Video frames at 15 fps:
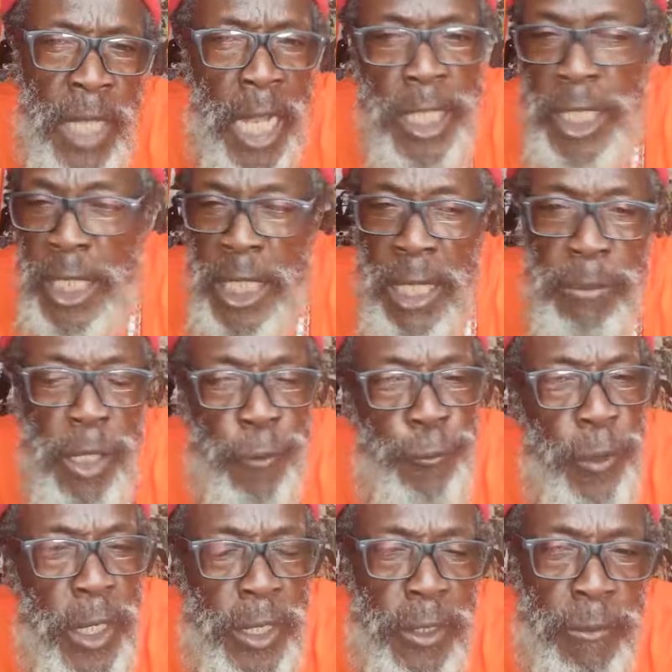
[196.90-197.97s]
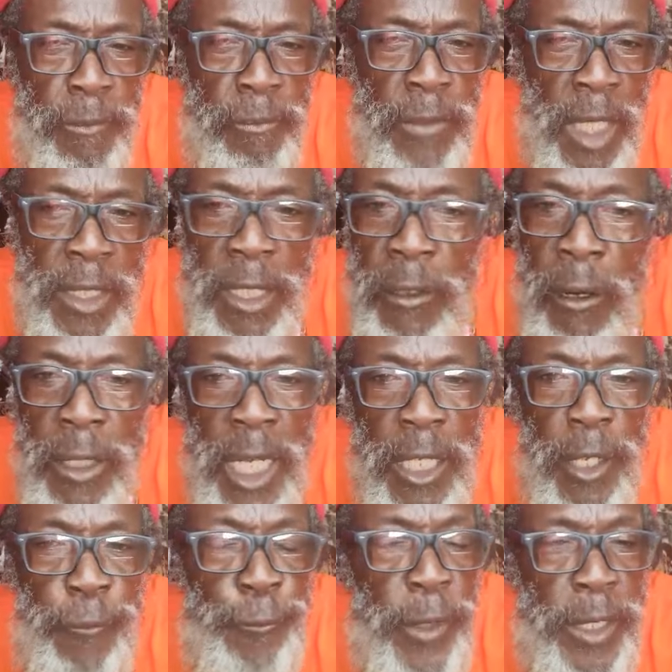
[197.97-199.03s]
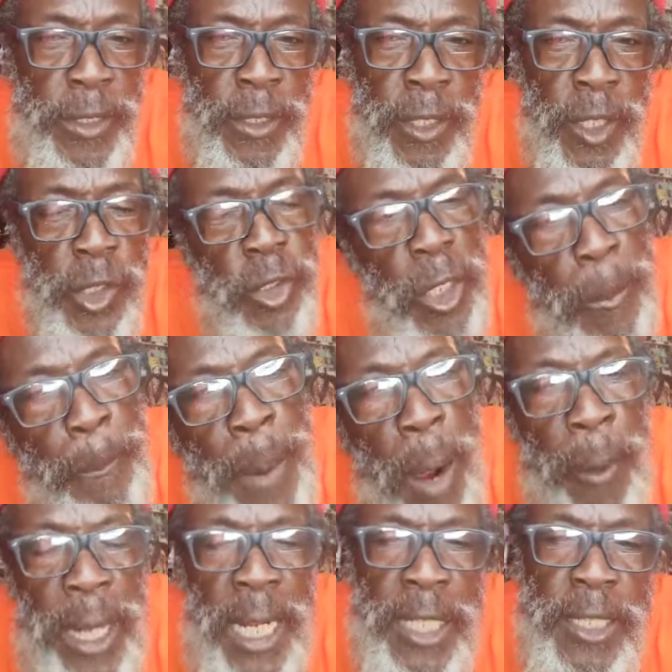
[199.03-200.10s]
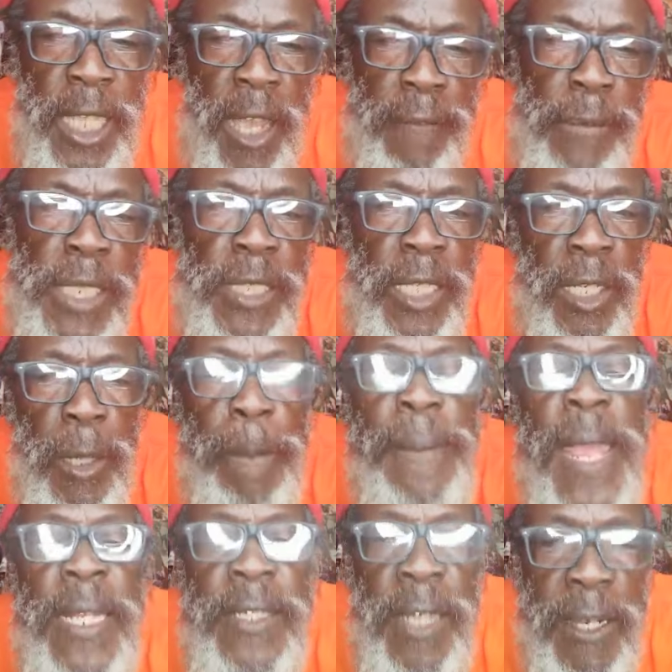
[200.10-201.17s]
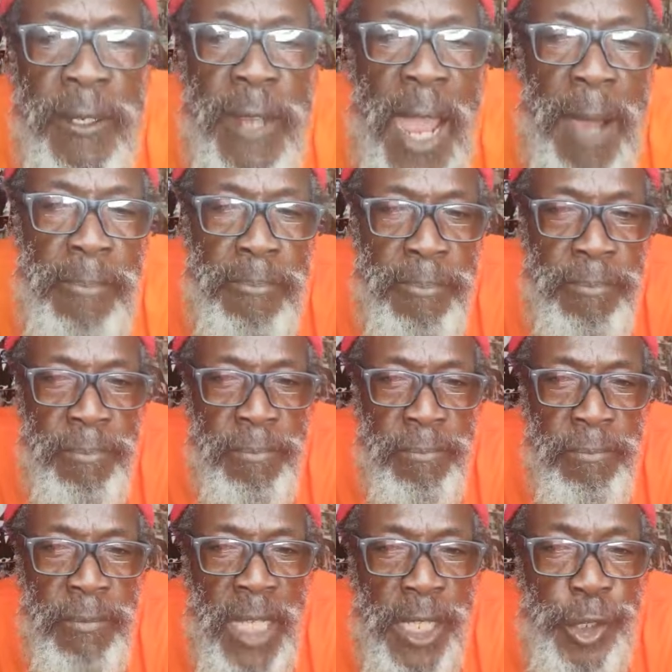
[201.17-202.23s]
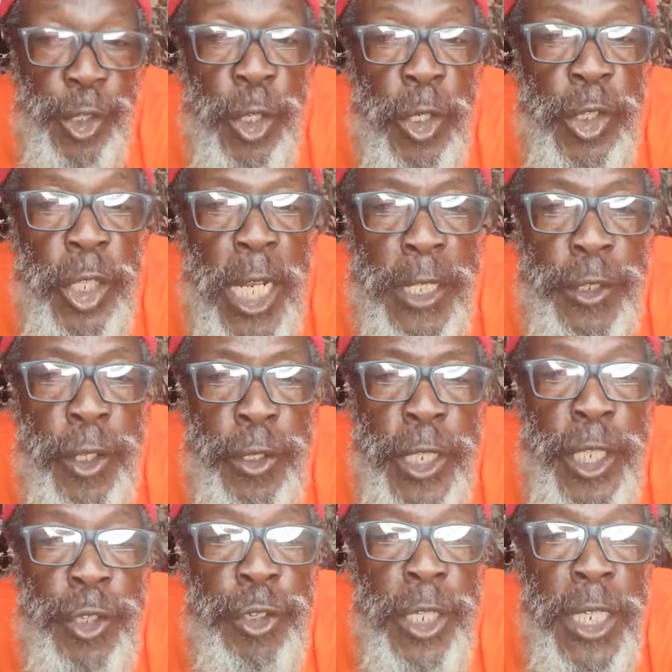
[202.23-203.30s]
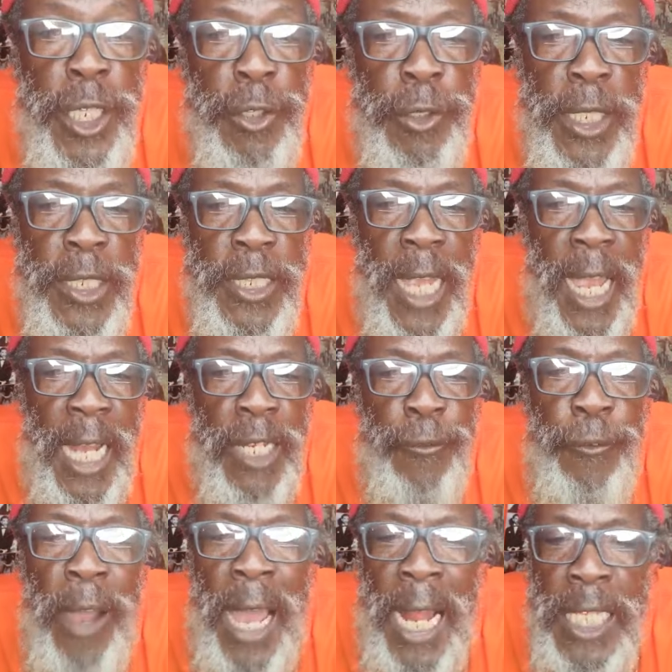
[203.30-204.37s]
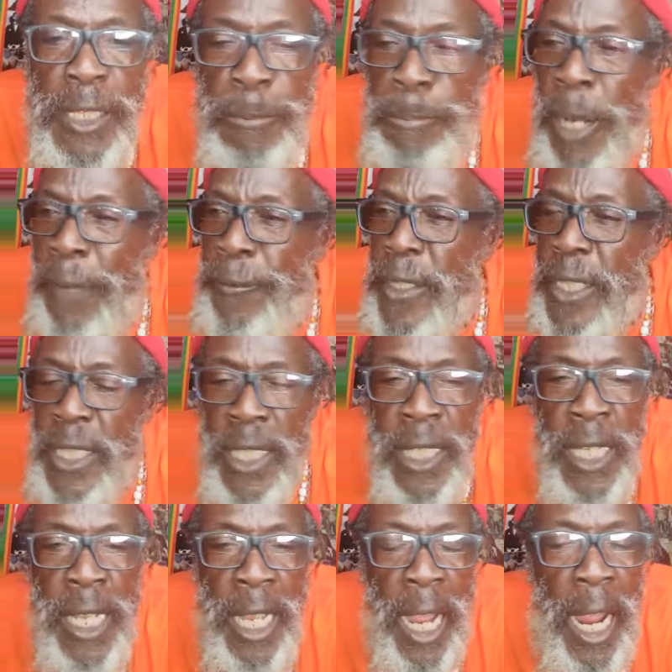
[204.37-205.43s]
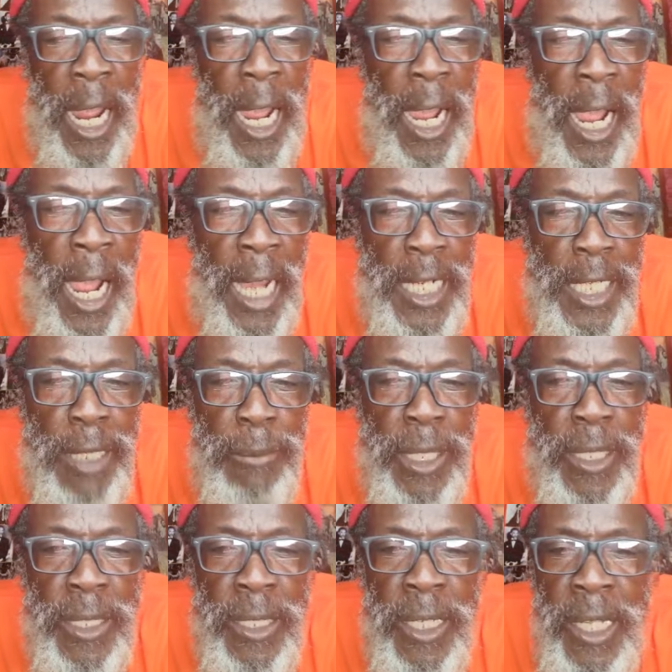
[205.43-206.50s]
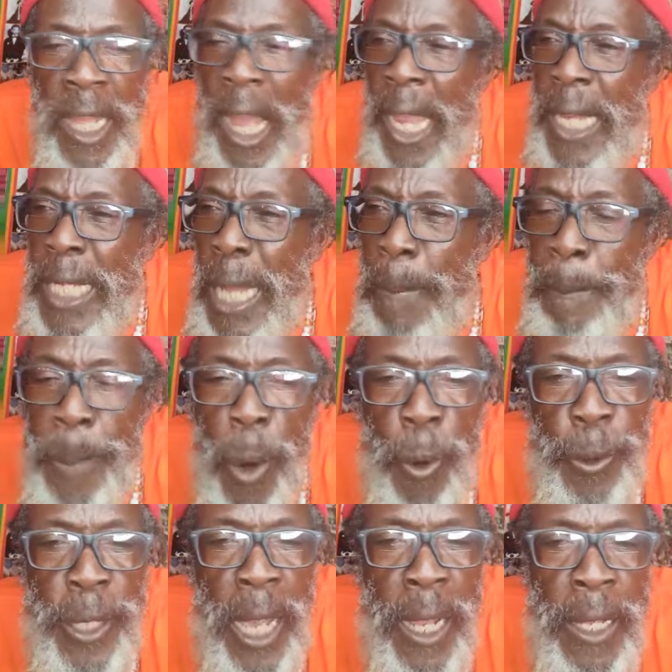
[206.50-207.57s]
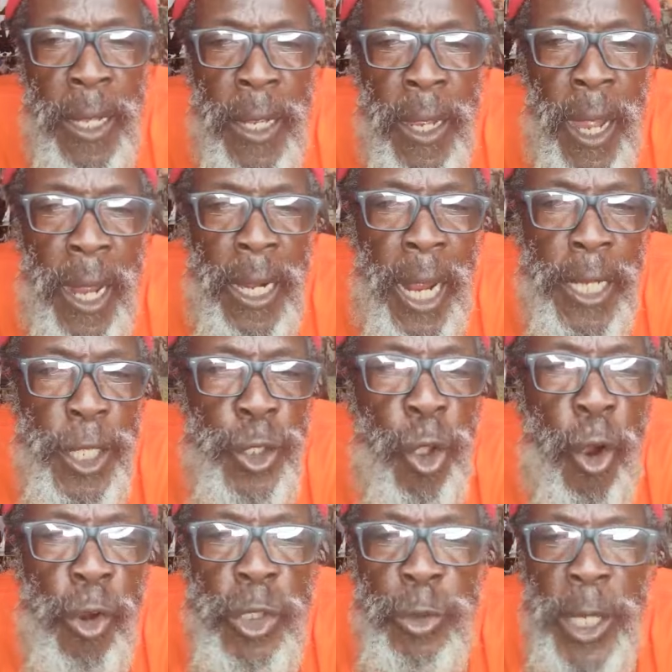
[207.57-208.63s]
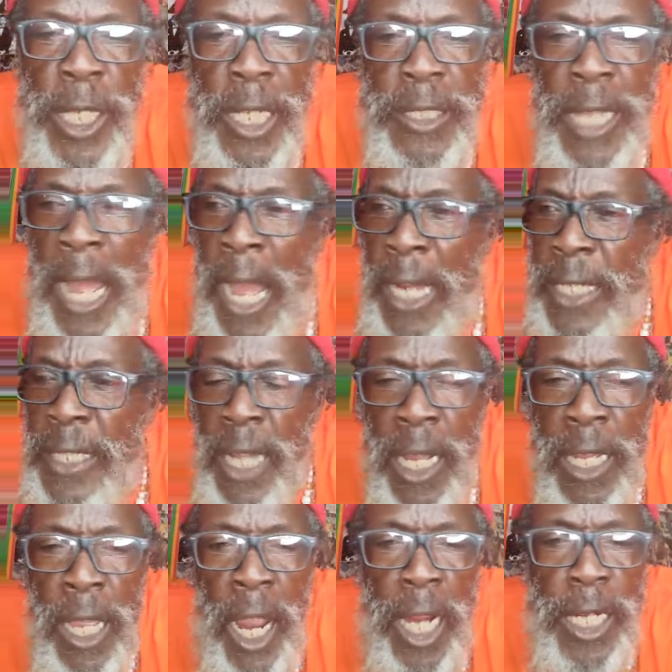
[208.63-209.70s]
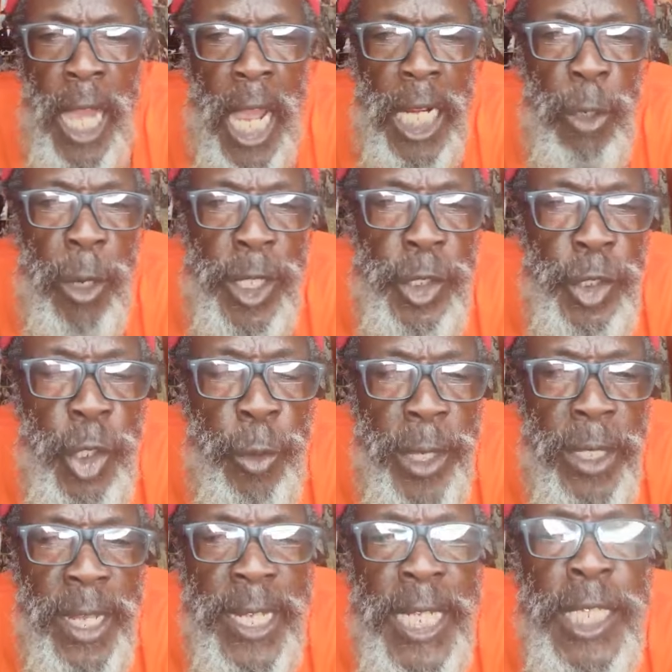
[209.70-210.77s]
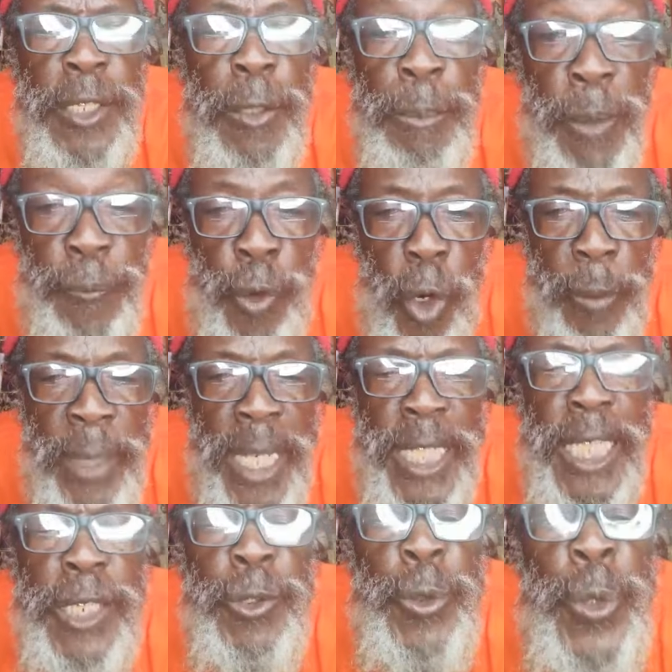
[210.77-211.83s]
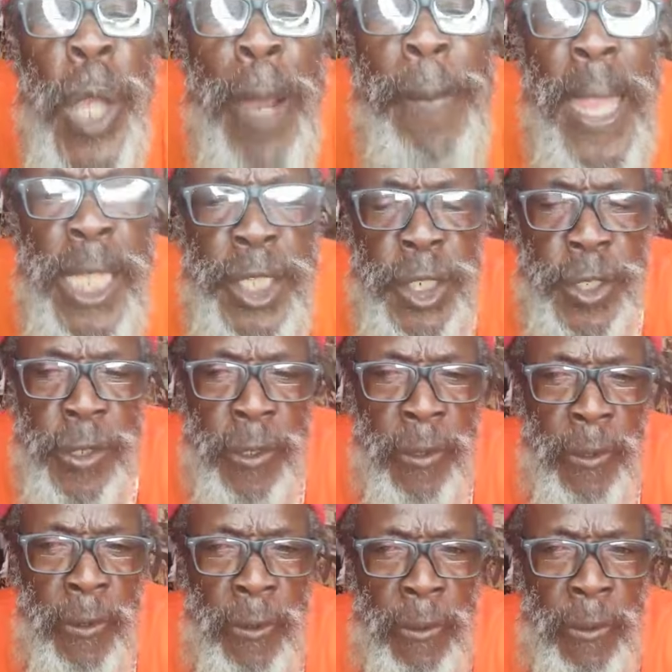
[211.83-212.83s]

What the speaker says: Because the name no fit. The color no fit. So the power that you have, Mr. The pentagram. 333 degrees, all the false prophecy, all of them little Highland powder, and the tongues where you're talking, and all of what you're doing, it is, before me, it is rubbish.